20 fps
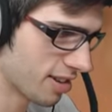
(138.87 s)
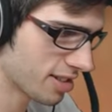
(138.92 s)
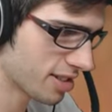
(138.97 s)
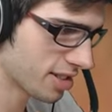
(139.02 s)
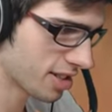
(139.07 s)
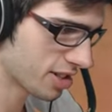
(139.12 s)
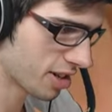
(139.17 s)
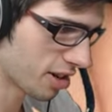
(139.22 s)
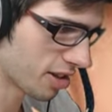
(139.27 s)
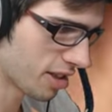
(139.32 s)
not
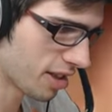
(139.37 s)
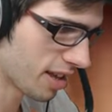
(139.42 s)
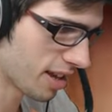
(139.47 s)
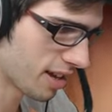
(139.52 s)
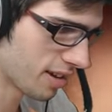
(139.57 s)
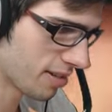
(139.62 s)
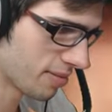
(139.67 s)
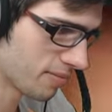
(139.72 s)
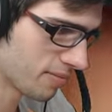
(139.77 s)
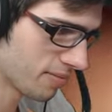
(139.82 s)
to show the
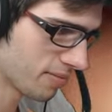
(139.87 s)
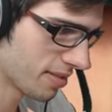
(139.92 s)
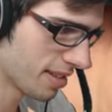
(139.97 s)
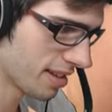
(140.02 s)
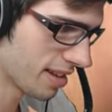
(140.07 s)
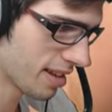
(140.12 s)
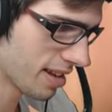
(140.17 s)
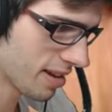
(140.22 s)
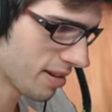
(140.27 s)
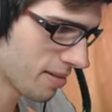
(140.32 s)

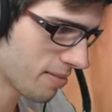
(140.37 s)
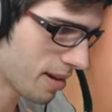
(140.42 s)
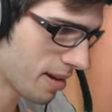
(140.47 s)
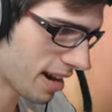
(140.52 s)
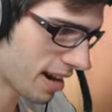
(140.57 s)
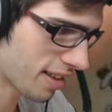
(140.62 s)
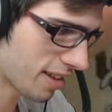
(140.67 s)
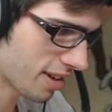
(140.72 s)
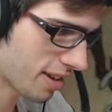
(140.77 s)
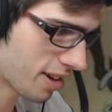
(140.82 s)

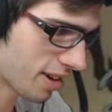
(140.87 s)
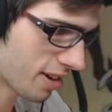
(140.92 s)
back of the